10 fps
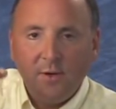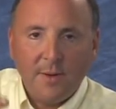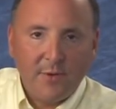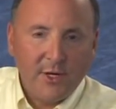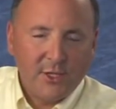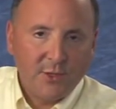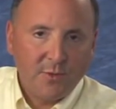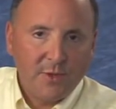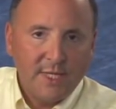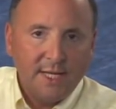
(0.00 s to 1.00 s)
operations
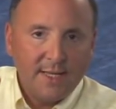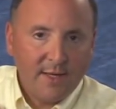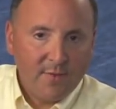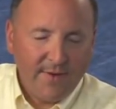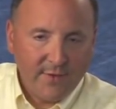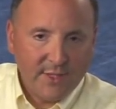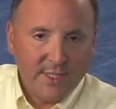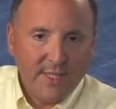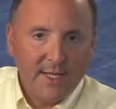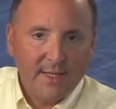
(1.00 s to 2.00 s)
were DLL references,
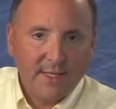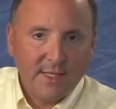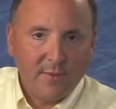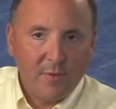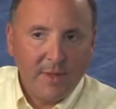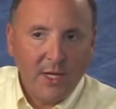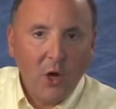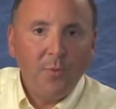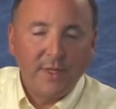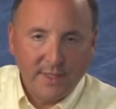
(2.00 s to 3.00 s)
DLLs that were being
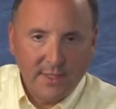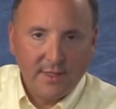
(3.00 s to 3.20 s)
opened.